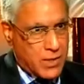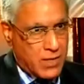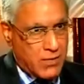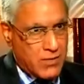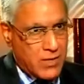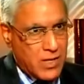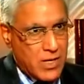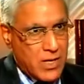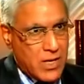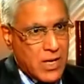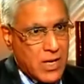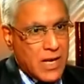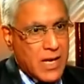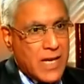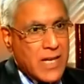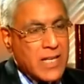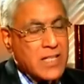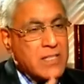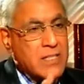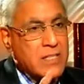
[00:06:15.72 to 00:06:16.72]
or wherever
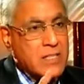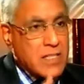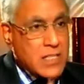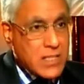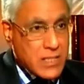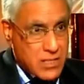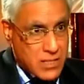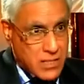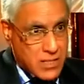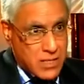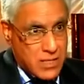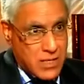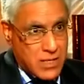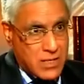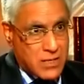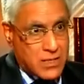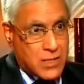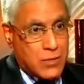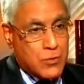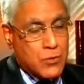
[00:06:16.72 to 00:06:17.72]
insist
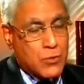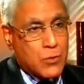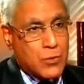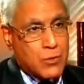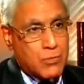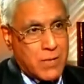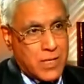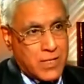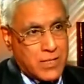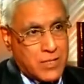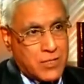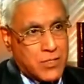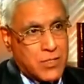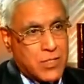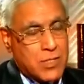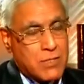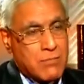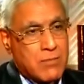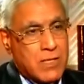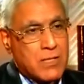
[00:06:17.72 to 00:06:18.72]
that those
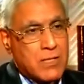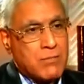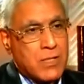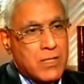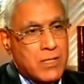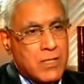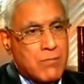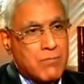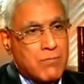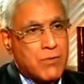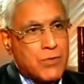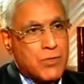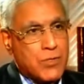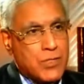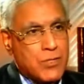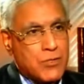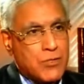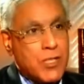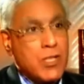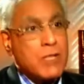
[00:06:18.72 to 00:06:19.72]
passengers must be
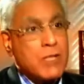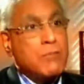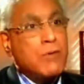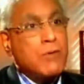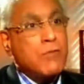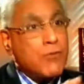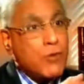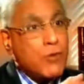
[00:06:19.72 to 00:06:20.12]
temperature screened